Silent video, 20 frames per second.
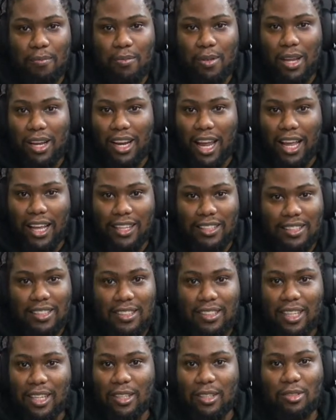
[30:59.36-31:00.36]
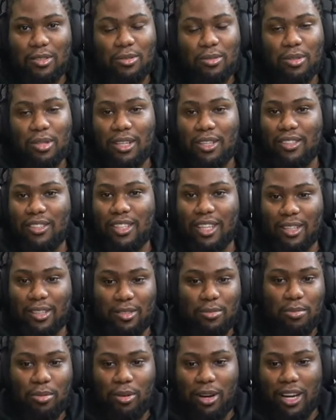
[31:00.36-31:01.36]
a sex
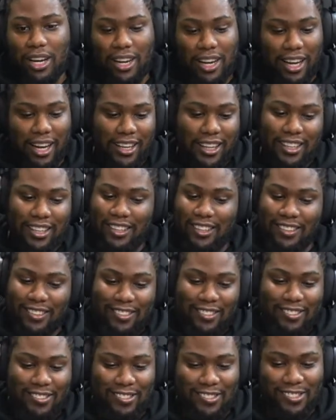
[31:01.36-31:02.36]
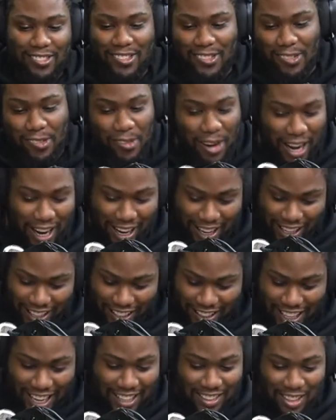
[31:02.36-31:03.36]
spree, like. Why?
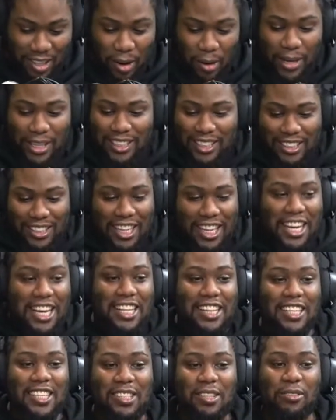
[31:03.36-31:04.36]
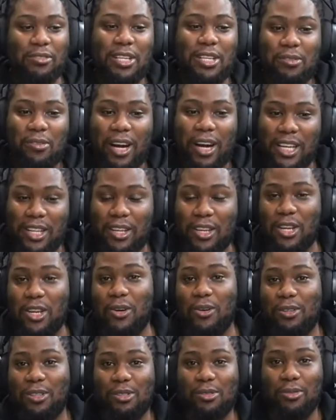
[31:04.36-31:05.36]
There's a question. There's a reason why you do. You
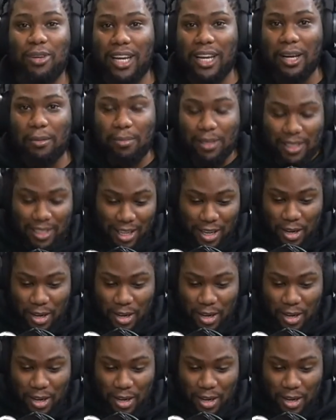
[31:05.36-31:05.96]
don't just wake up and say, you